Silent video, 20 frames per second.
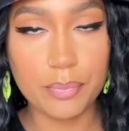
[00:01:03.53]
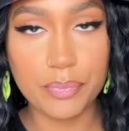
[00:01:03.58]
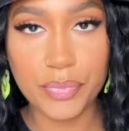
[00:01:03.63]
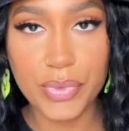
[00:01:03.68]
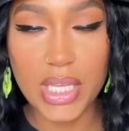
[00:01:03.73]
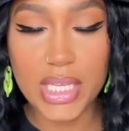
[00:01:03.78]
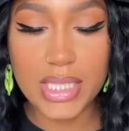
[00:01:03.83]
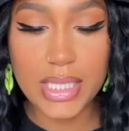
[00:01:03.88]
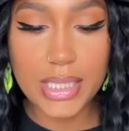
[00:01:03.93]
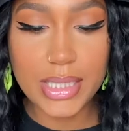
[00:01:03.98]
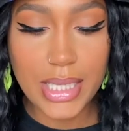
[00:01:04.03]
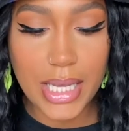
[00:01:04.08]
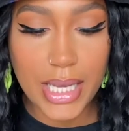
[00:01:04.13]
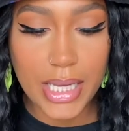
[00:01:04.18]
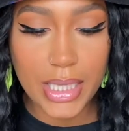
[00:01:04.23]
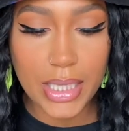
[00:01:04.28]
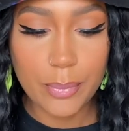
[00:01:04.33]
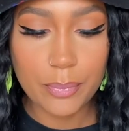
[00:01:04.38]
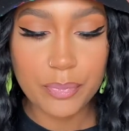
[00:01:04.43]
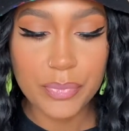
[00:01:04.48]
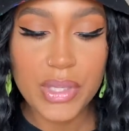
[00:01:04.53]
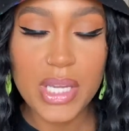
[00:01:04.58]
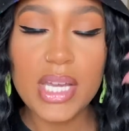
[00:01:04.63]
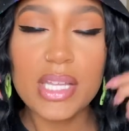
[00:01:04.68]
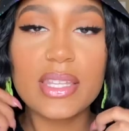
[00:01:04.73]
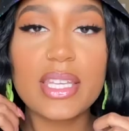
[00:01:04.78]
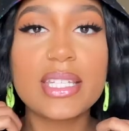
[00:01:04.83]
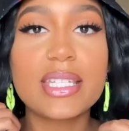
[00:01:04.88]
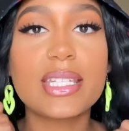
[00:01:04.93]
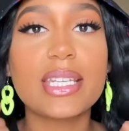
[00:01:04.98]
This is
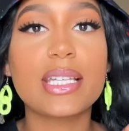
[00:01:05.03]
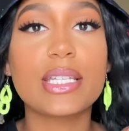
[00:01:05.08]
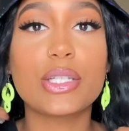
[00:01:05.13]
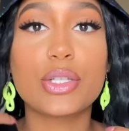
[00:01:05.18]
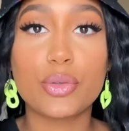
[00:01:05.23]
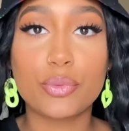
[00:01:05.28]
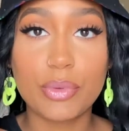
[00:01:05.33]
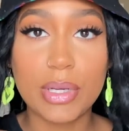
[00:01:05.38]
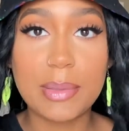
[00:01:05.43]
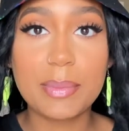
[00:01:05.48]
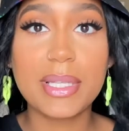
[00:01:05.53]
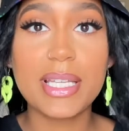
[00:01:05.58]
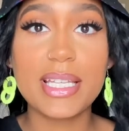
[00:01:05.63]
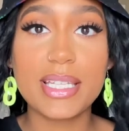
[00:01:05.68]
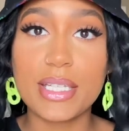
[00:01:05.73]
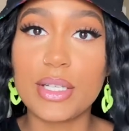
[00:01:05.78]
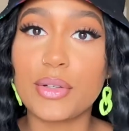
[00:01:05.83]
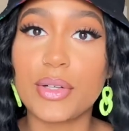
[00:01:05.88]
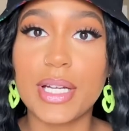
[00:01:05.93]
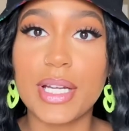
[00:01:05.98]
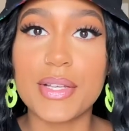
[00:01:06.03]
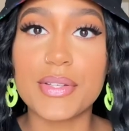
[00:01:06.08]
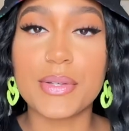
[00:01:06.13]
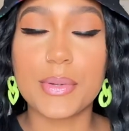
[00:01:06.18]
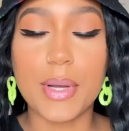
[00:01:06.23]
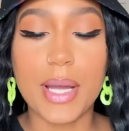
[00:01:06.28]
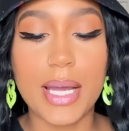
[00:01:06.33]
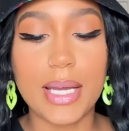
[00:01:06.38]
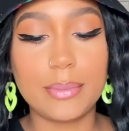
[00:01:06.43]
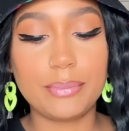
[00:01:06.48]
extremely serious,
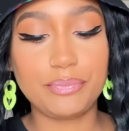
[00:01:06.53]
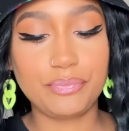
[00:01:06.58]
okay?